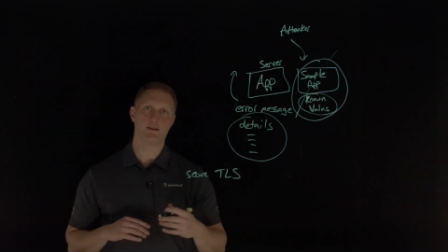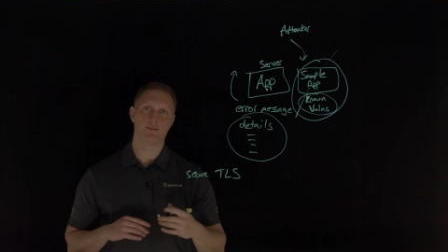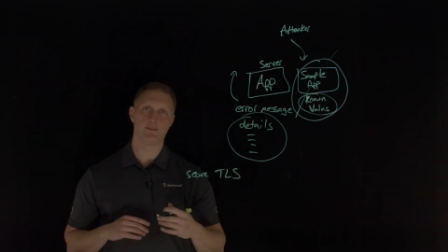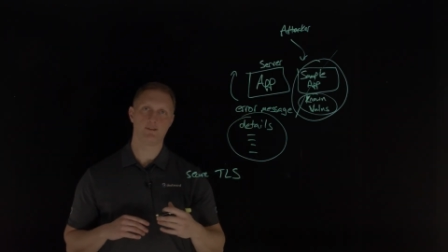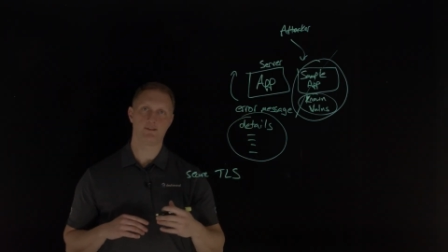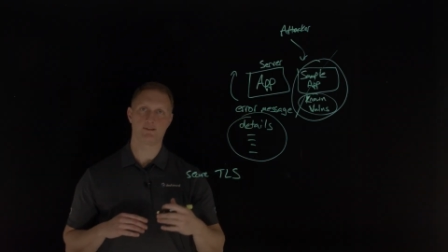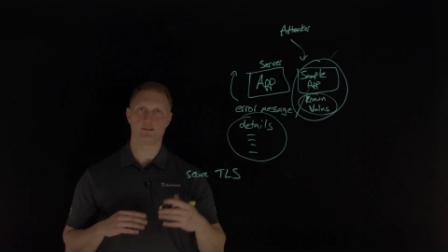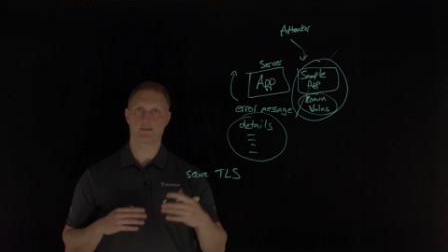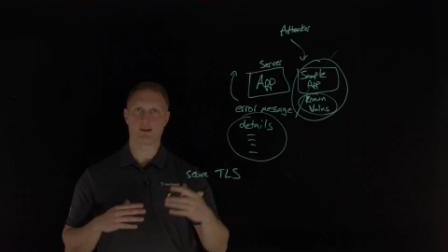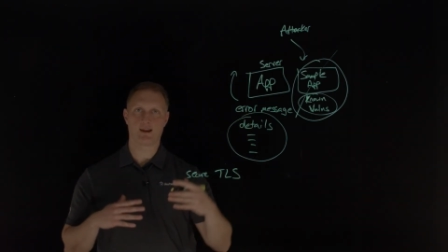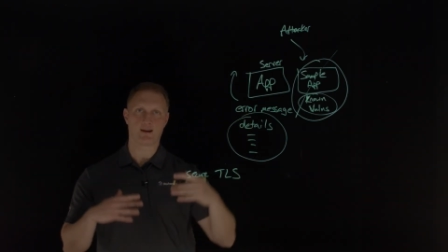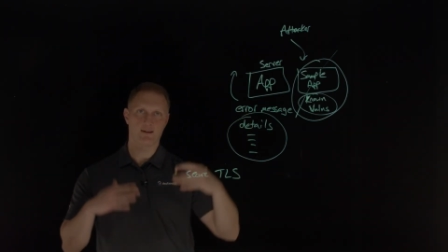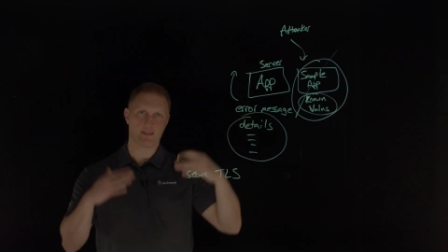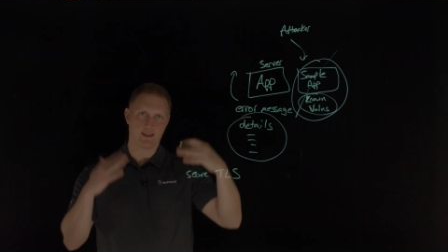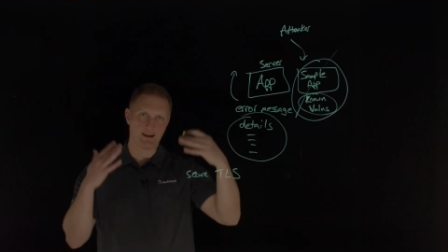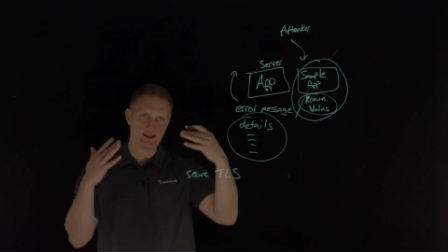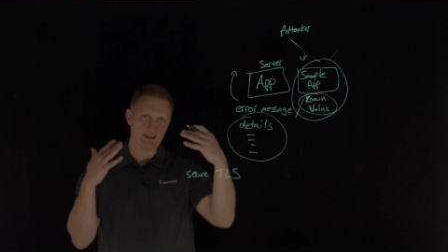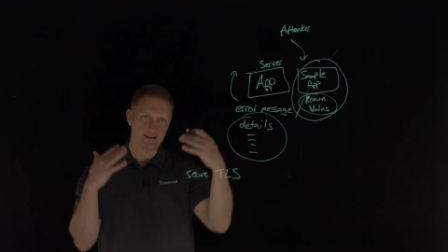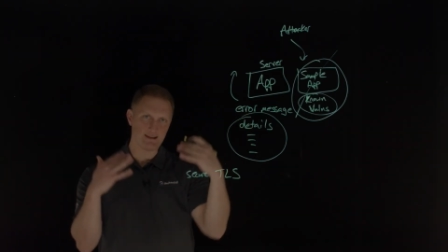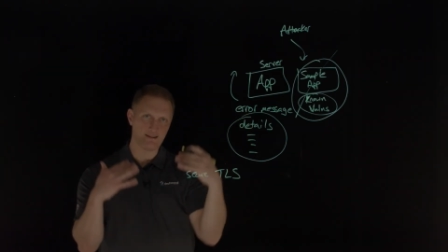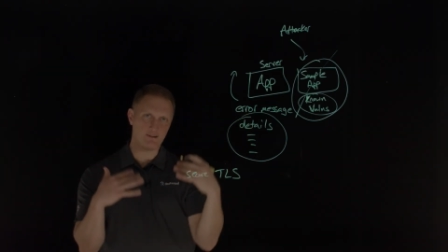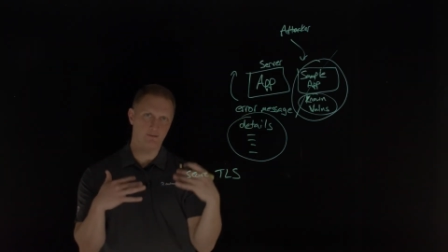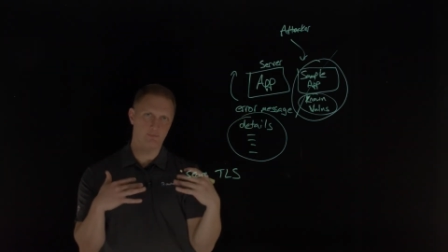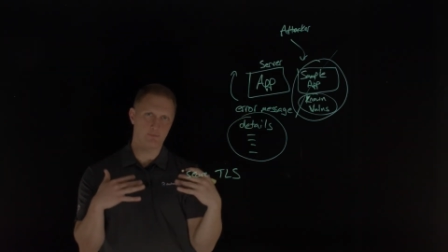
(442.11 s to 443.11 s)
This is kind of that
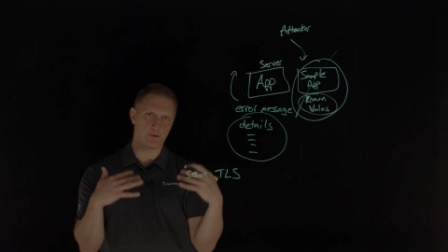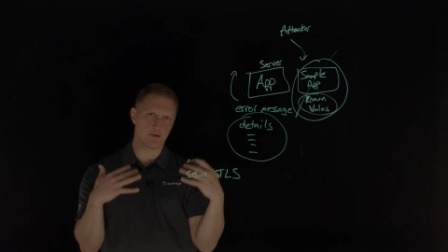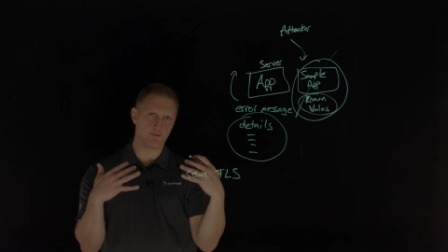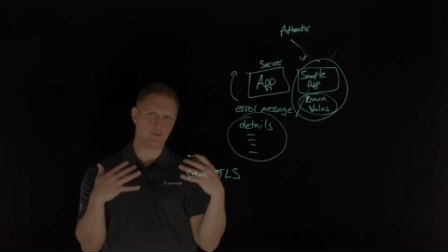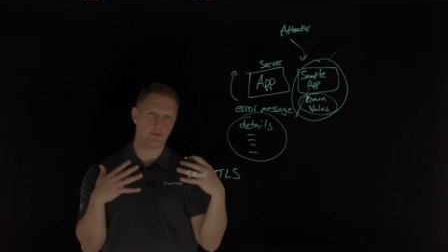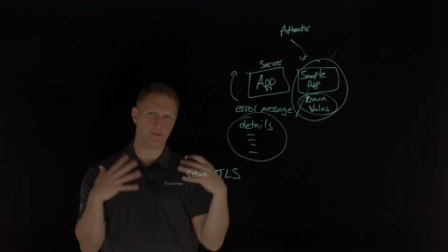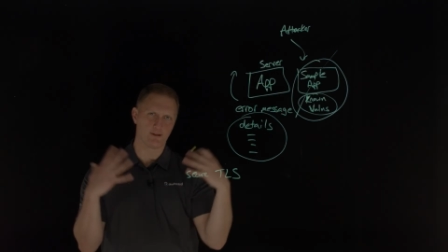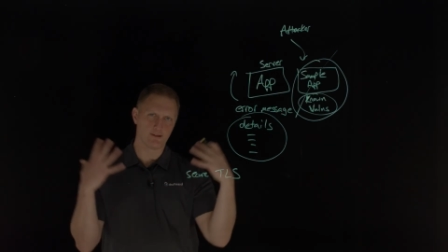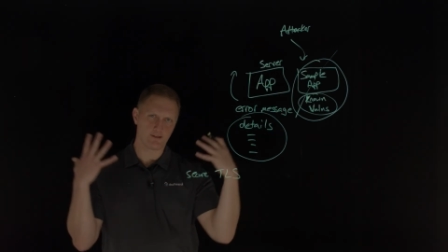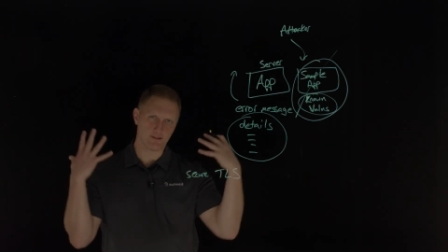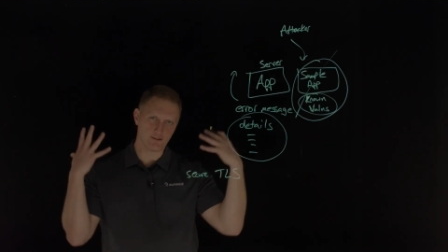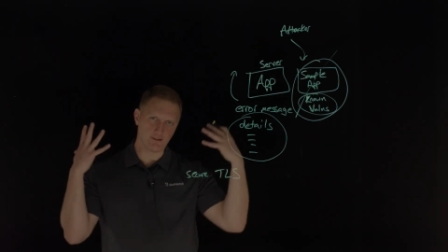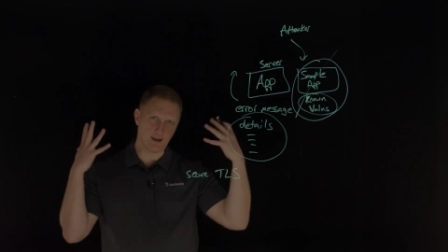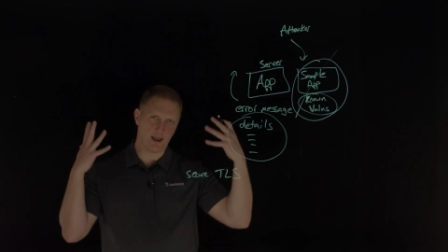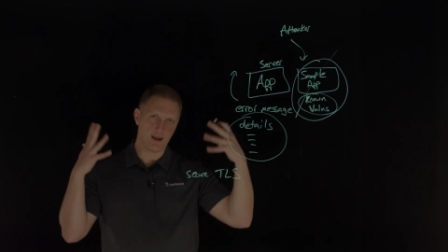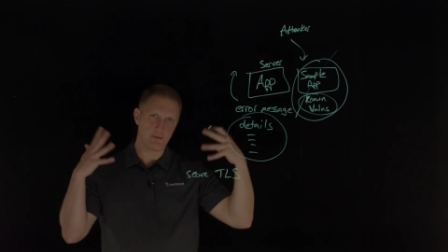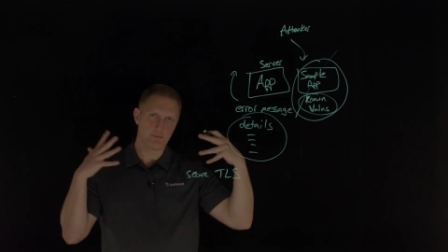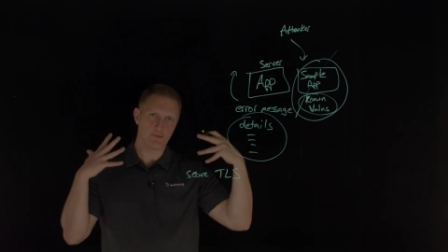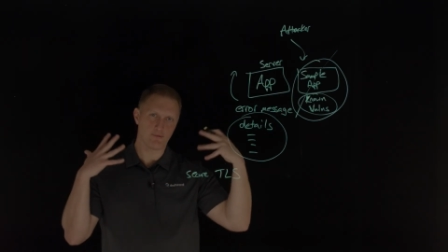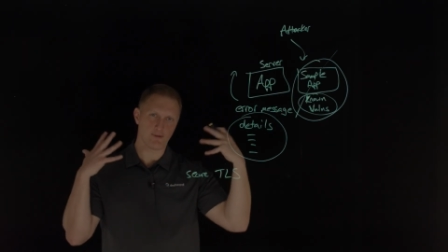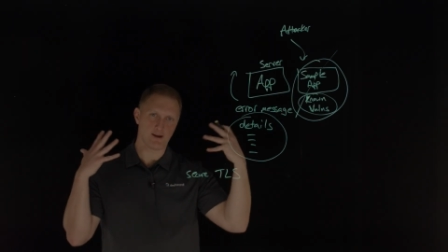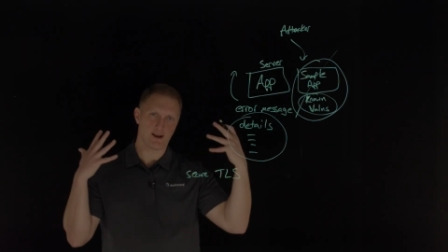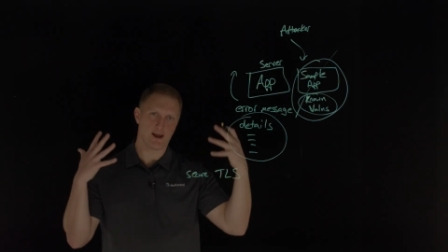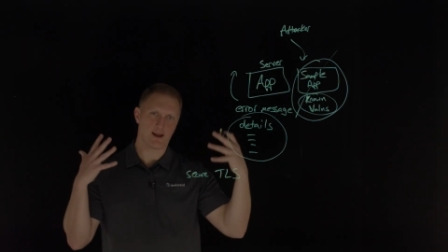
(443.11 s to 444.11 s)
least privilege type
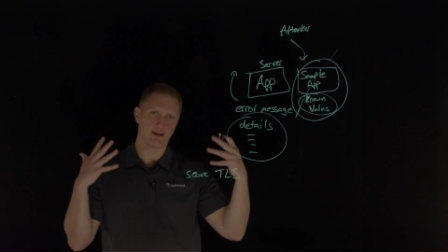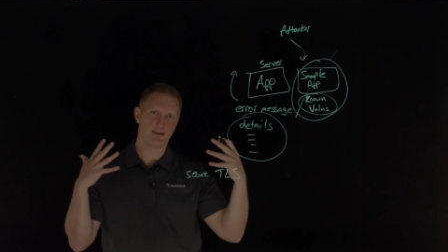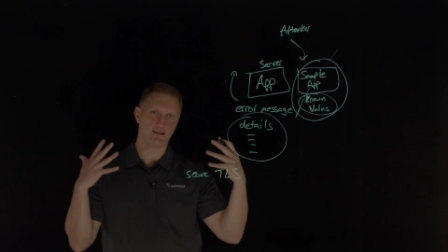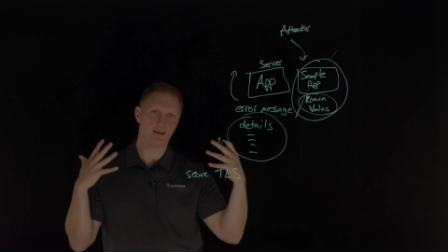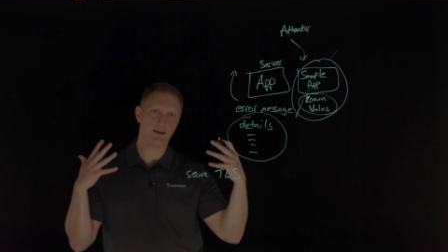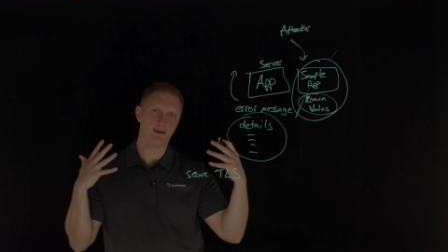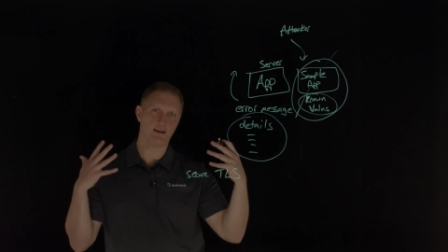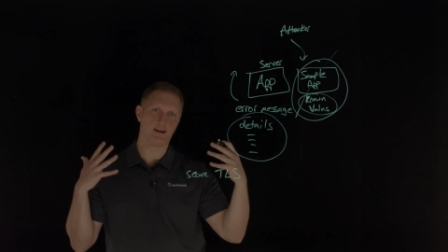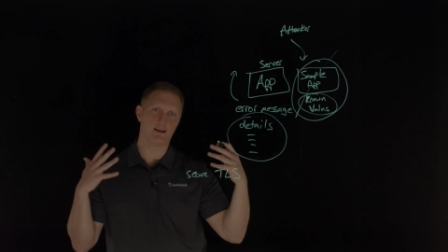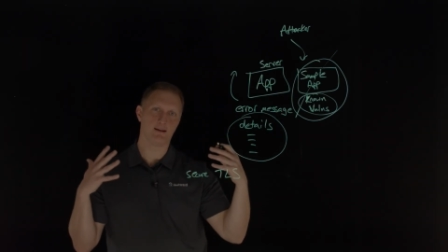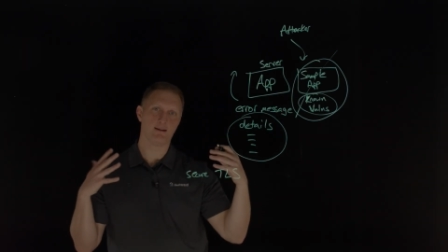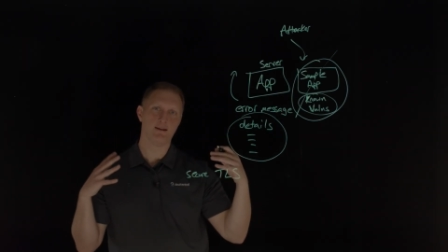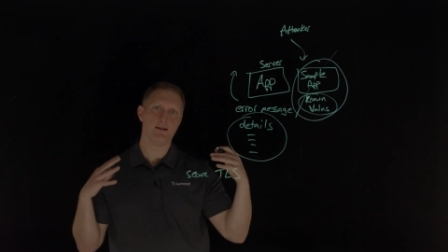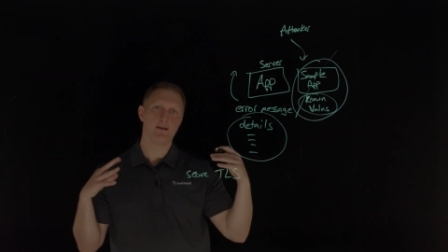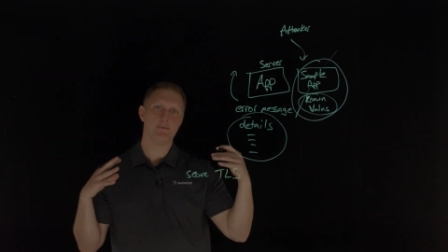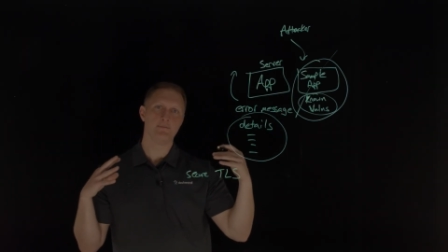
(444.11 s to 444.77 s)
of an idea.